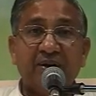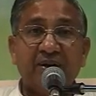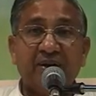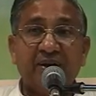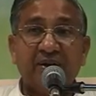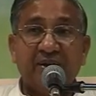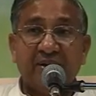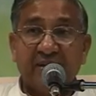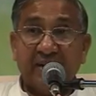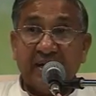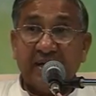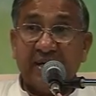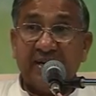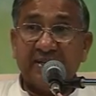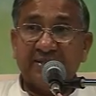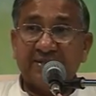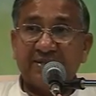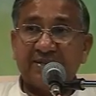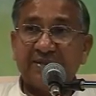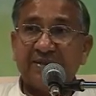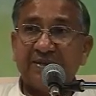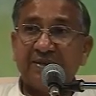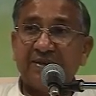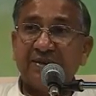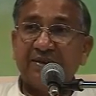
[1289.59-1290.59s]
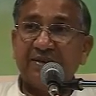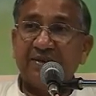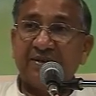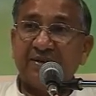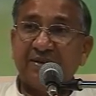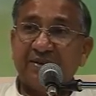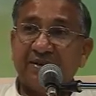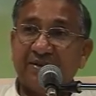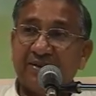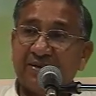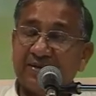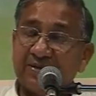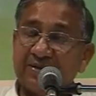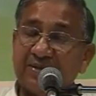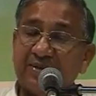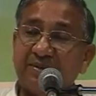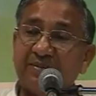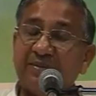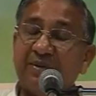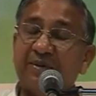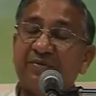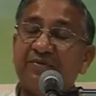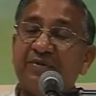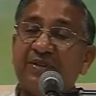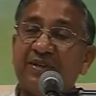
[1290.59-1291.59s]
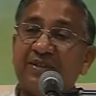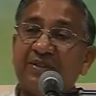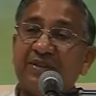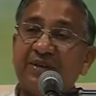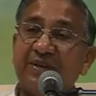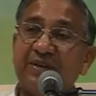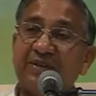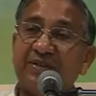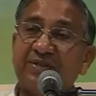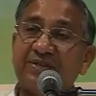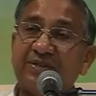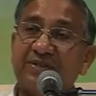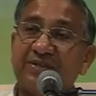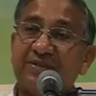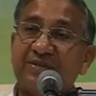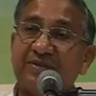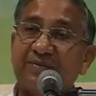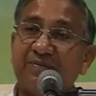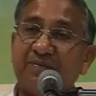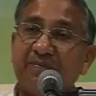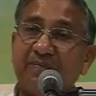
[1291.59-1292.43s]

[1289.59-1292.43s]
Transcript: and ask some of the things.